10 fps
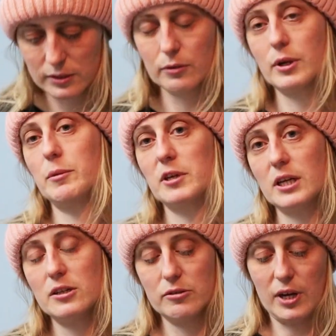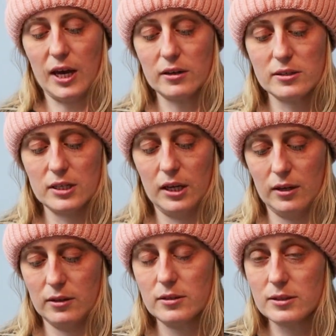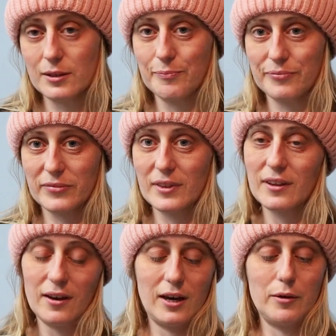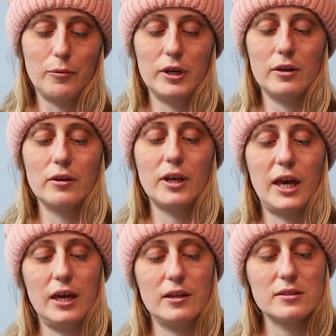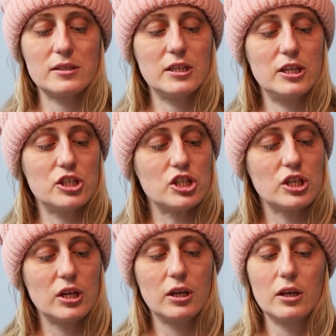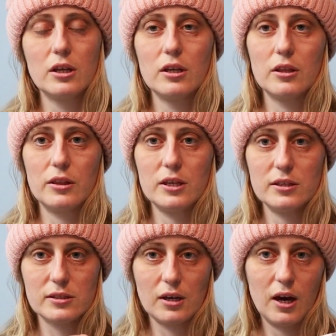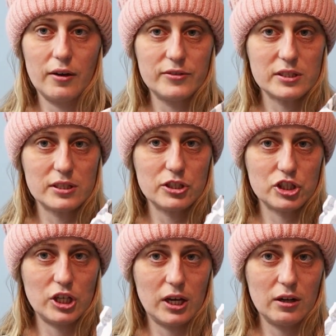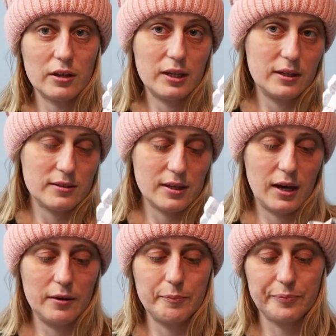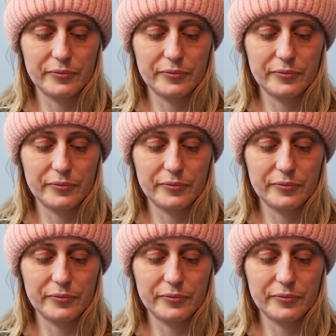So what I'm going to do next is I will hand stitch these cuffs shut on the inside,